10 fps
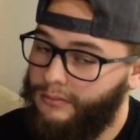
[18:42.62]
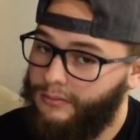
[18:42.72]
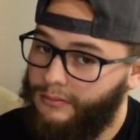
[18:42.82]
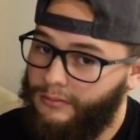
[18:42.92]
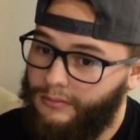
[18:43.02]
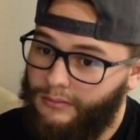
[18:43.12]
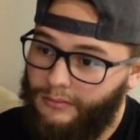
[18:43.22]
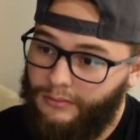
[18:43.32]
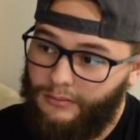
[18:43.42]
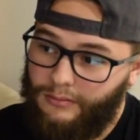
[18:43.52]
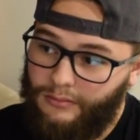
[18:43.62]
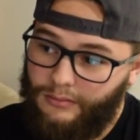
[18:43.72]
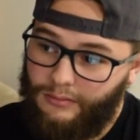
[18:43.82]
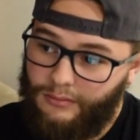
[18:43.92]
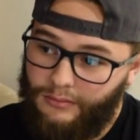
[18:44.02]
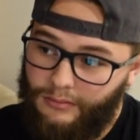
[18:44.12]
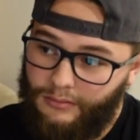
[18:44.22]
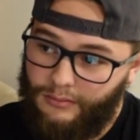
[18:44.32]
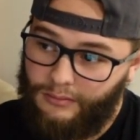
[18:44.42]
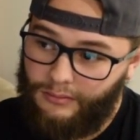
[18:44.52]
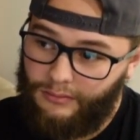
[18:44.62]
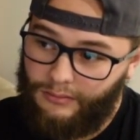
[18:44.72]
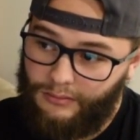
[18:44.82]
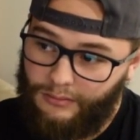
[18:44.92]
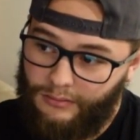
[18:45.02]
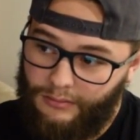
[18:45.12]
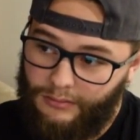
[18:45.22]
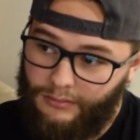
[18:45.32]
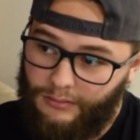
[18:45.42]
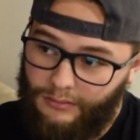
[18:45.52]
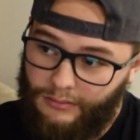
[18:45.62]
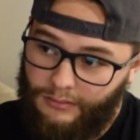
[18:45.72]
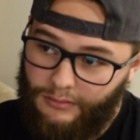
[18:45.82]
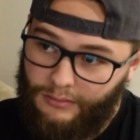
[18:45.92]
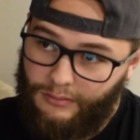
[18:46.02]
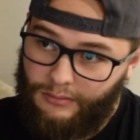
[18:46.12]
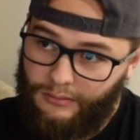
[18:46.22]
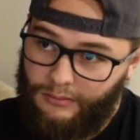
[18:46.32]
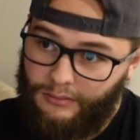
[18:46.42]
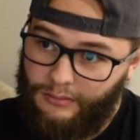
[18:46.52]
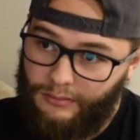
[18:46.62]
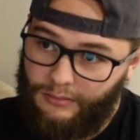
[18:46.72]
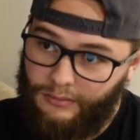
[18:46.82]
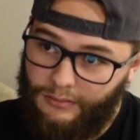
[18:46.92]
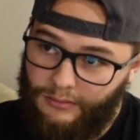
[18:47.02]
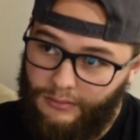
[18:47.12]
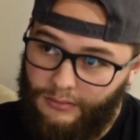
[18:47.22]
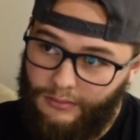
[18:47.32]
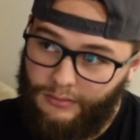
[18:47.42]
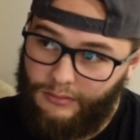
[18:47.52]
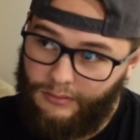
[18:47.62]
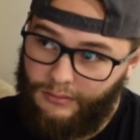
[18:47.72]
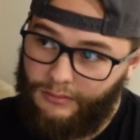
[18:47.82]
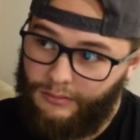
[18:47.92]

The person shown says nothing.